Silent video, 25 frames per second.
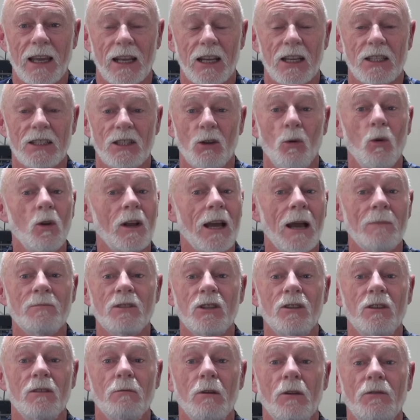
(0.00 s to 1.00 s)
And this all comes
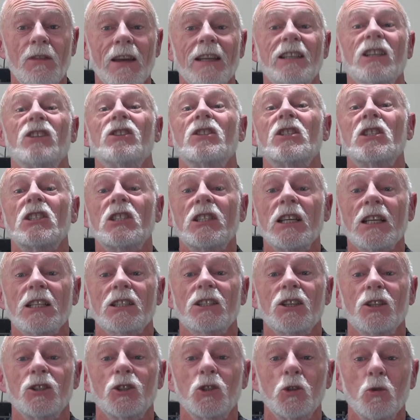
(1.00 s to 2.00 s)
into effect in
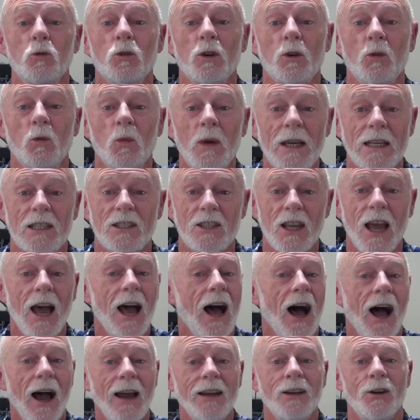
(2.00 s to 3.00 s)
6 short weeks.
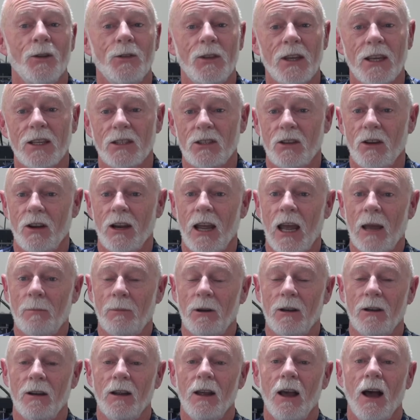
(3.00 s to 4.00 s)
I don't think it's going to
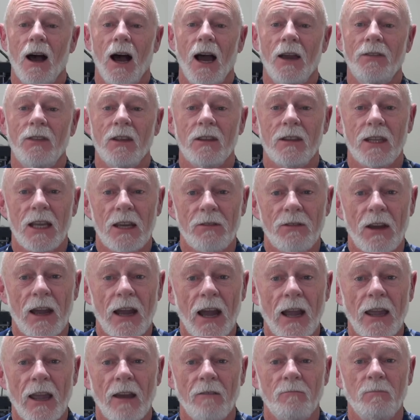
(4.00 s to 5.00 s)
happen. I think the
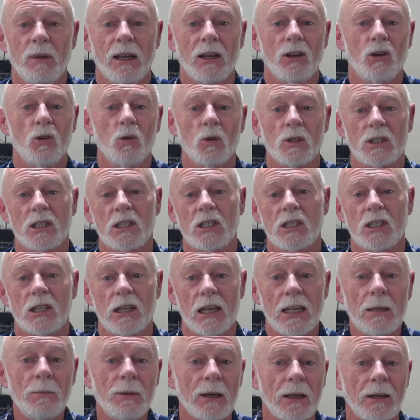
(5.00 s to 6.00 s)
FAA have been caught
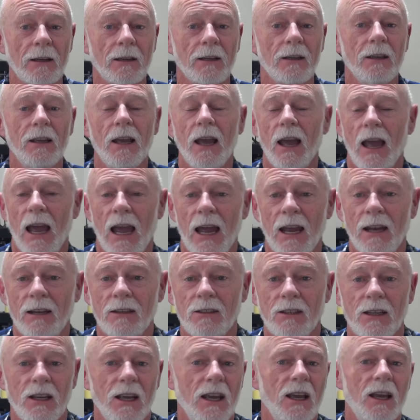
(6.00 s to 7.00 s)
sleeping.
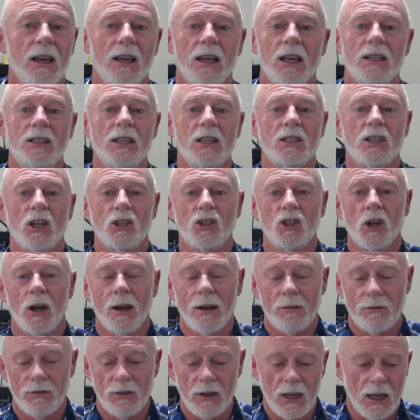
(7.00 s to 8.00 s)
And this is a
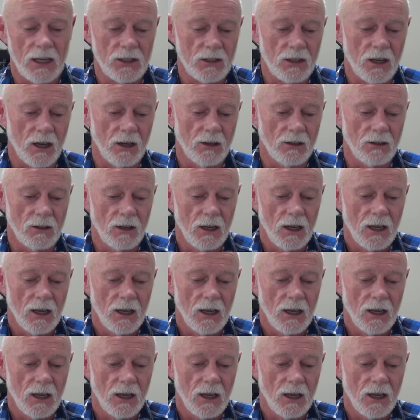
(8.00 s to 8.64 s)
giant fiasco.